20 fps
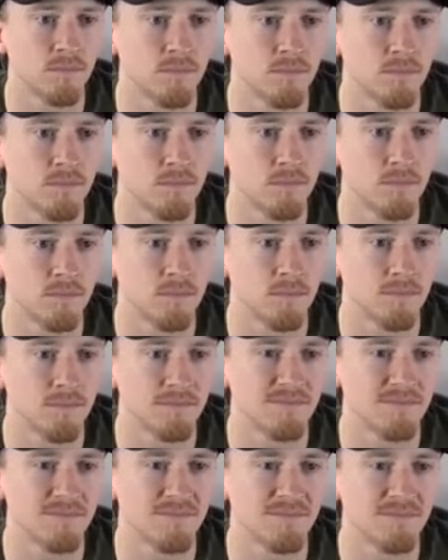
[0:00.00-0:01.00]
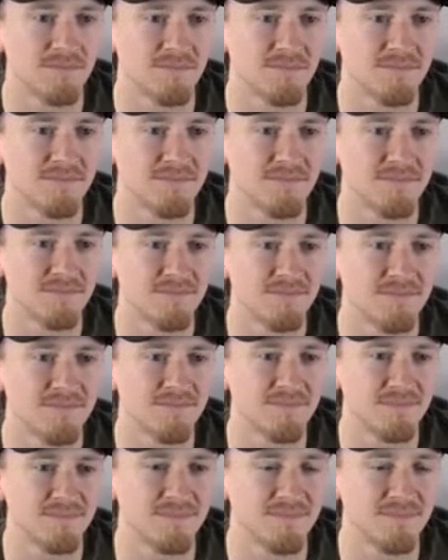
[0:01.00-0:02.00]

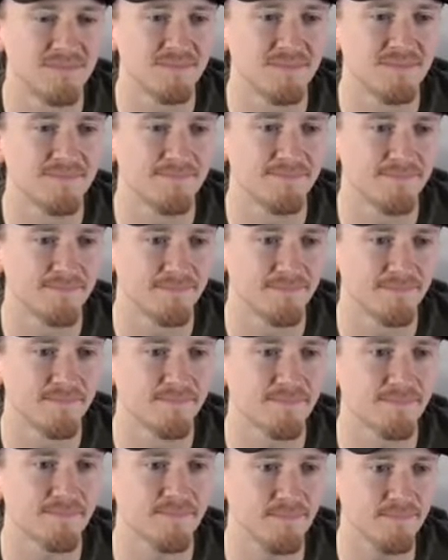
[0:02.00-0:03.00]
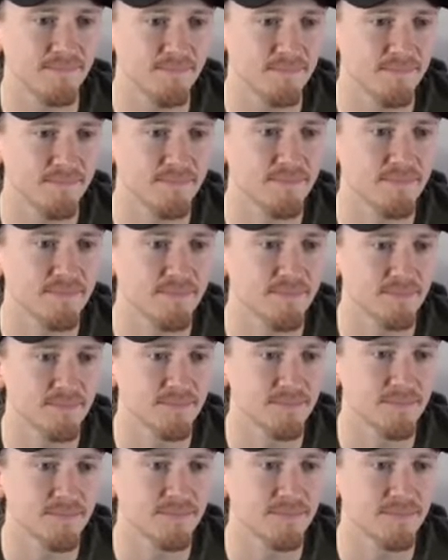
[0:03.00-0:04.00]

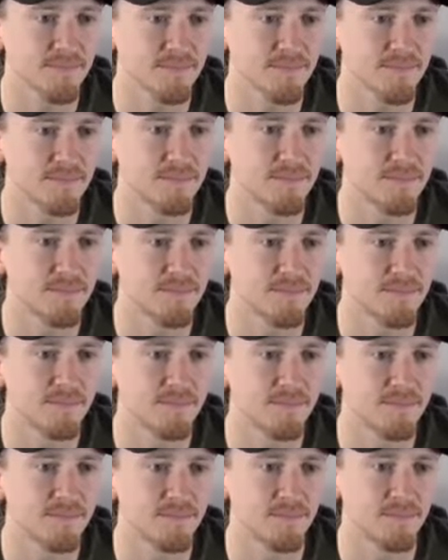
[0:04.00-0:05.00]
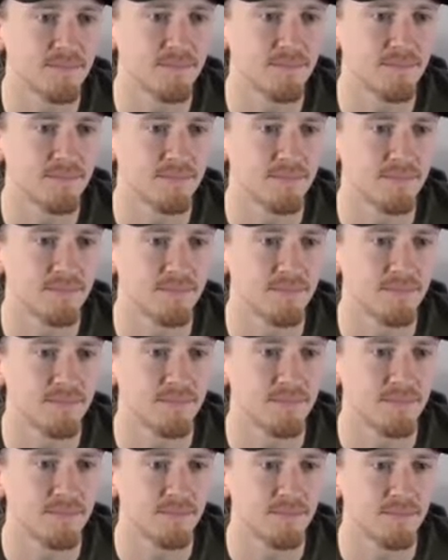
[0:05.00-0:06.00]

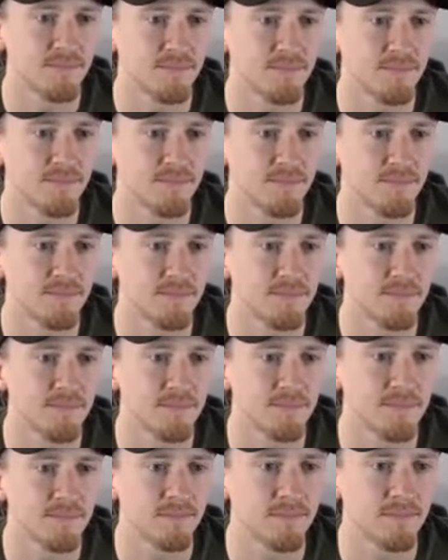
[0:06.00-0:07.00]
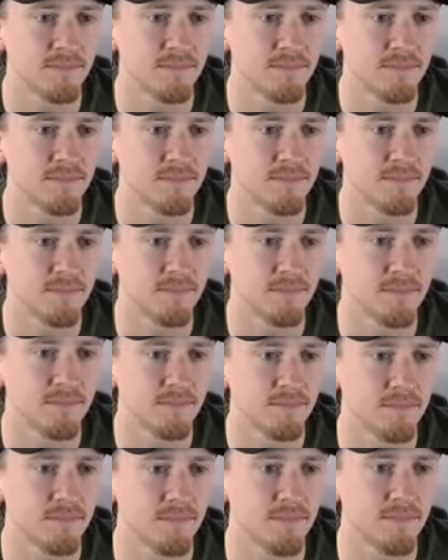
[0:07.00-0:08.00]
(not speaking)